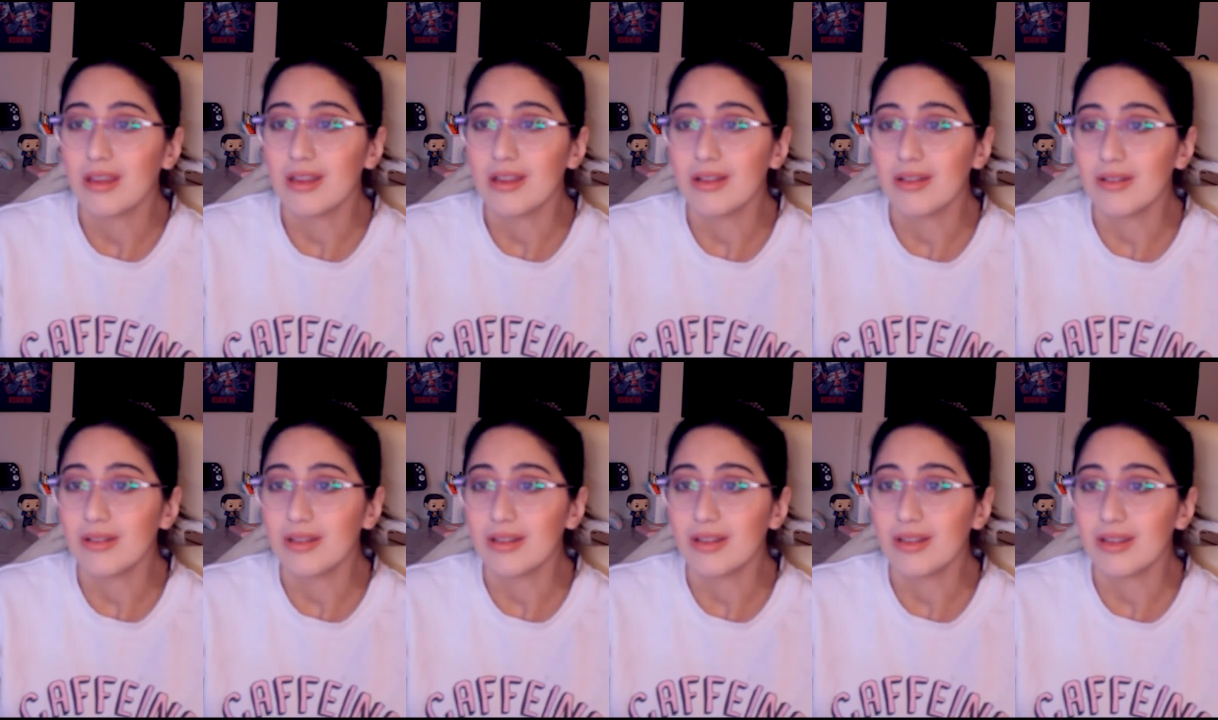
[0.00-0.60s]
you
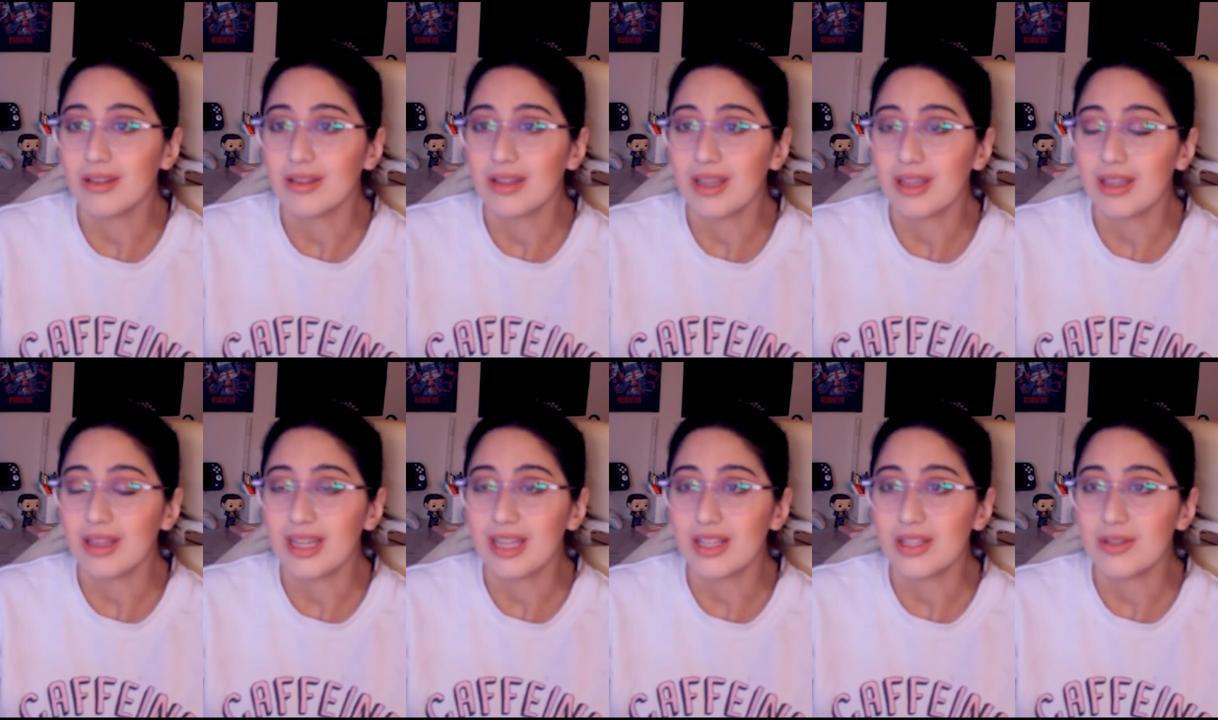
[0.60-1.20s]
know, you
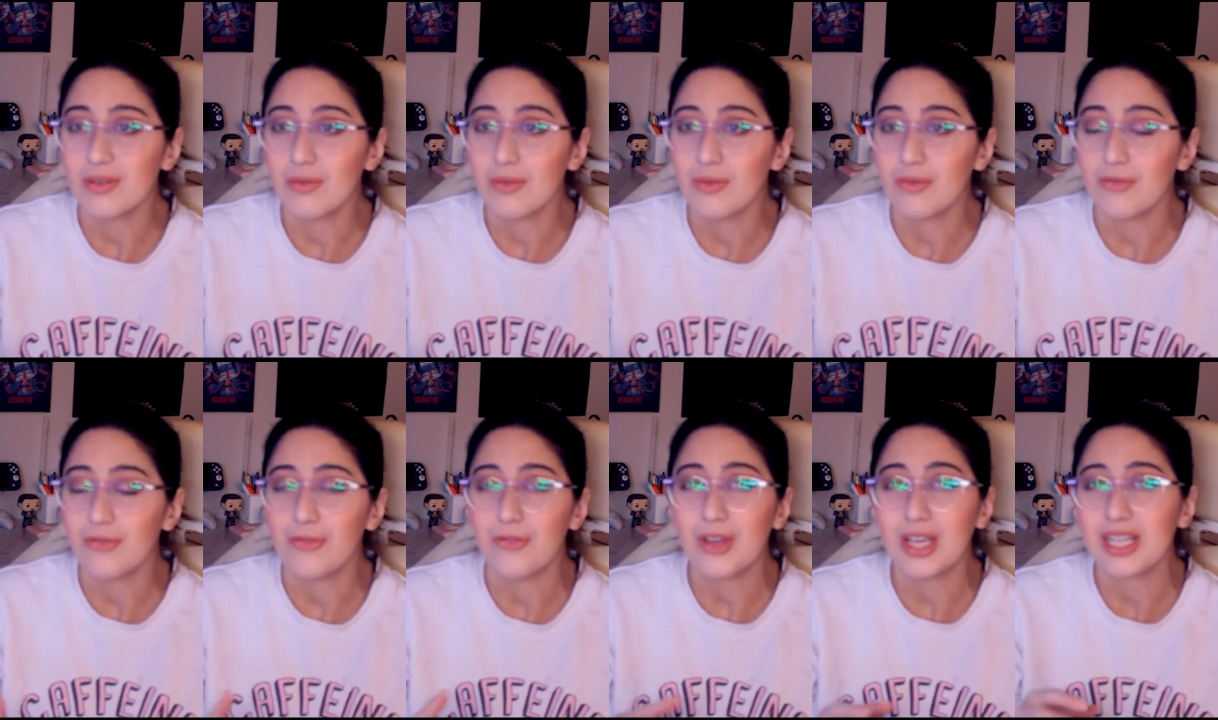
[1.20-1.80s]
need to
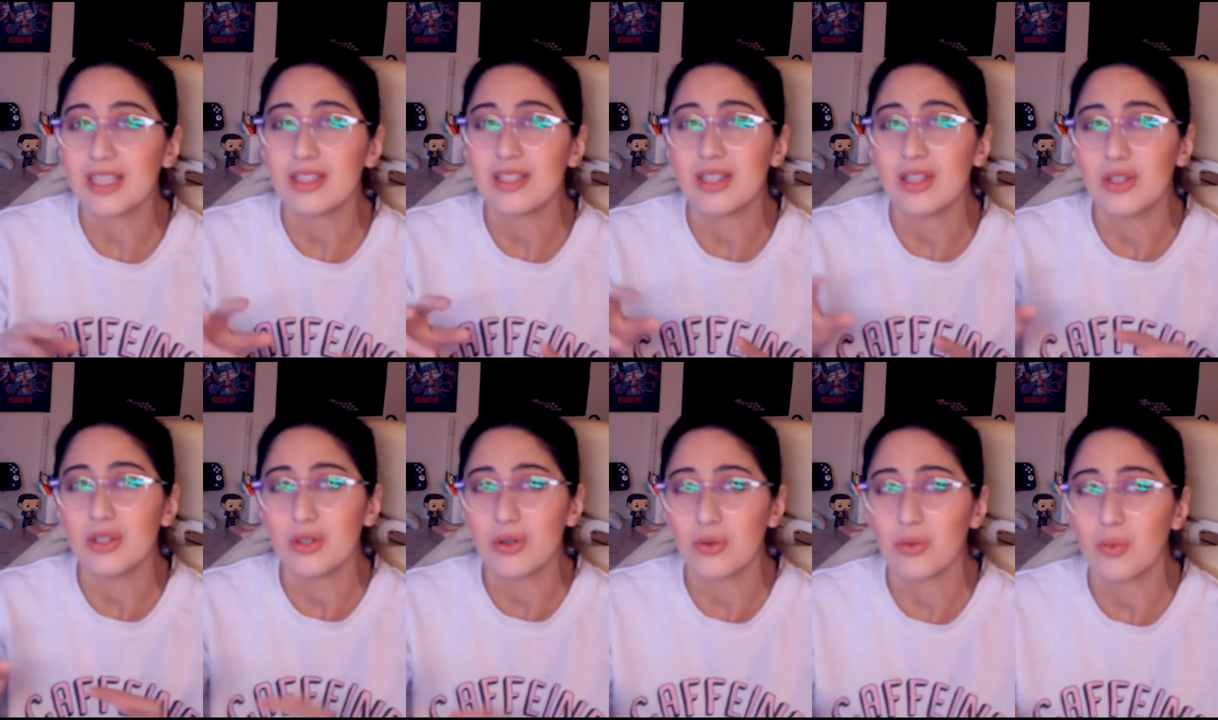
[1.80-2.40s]
fix
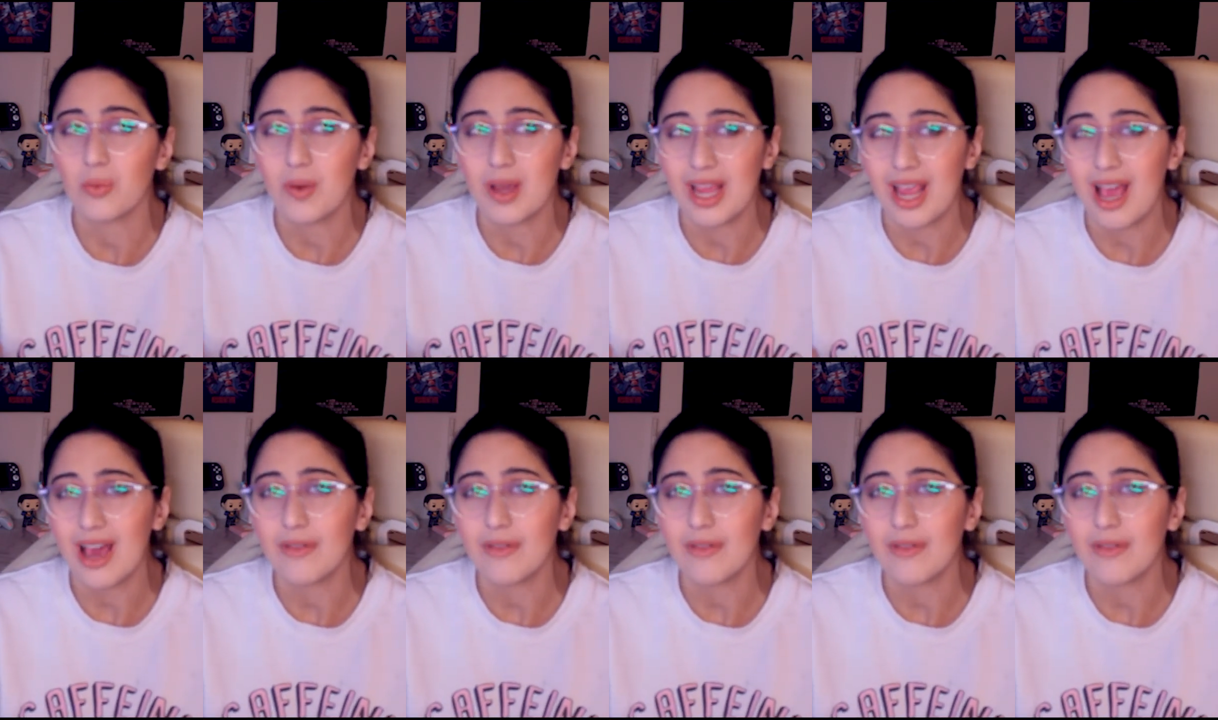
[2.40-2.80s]
in a certain way.